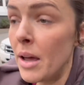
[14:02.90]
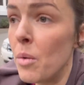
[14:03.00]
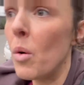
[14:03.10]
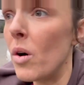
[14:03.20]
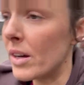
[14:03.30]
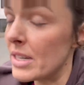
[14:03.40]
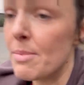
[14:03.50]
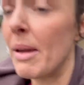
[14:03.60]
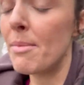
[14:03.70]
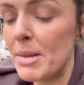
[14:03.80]
walk is
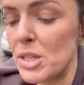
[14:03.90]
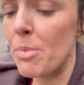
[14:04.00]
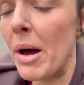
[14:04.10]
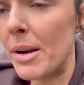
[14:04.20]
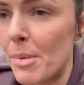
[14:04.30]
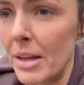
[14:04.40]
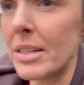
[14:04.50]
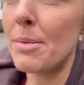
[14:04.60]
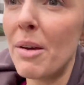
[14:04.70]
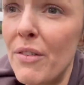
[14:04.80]
making me super out of
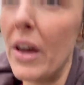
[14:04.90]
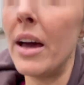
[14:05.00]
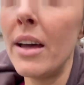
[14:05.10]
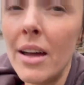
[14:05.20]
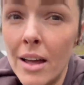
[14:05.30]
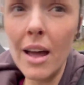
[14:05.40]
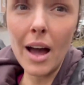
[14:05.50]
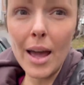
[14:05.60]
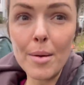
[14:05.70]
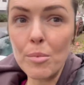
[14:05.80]
breath, to be fair.
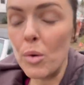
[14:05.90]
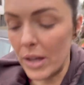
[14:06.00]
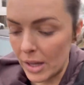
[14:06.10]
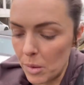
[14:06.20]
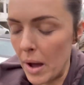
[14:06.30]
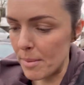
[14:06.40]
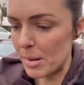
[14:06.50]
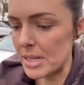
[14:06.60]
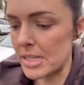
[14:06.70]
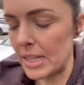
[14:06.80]
I am walking quite
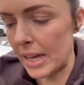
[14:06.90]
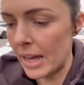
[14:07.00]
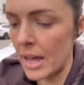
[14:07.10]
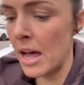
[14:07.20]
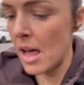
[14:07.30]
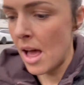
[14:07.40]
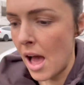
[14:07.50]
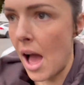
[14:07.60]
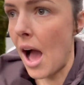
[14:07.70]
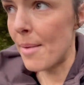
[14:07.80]
briskly.
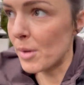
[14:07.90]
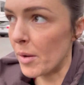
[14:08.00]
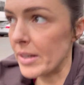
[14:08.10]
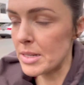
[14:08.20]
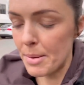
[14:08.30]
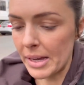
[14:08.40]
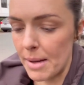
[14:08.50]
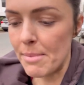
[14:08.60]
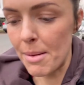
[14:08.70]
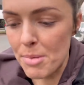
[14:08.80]
I'm going to pick
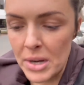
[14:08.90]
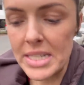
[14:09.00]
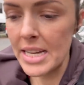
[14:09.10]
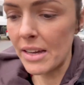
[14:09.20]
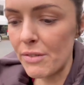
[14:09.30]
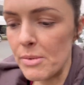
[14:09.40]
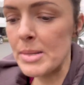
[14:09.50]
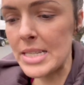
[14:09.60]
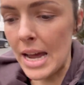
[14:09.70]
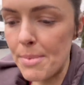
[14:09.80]
up my printing from
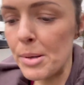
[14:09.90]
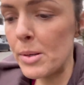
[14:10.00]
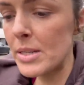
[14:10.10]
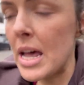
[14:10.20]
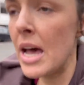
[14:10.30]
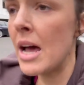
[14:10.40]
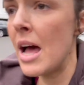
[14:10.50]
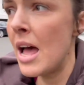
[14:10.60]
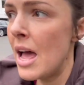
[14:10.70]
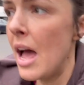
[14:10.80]
Staples.
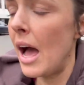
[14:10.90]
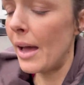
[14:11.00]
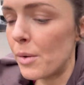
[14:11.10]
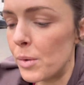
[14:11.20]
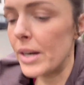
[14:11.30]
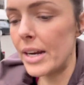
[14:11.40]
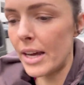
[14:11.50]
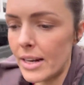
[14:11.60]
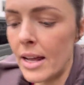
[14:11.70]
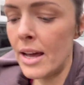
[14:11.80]
I ordered
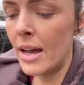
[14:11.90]
it. I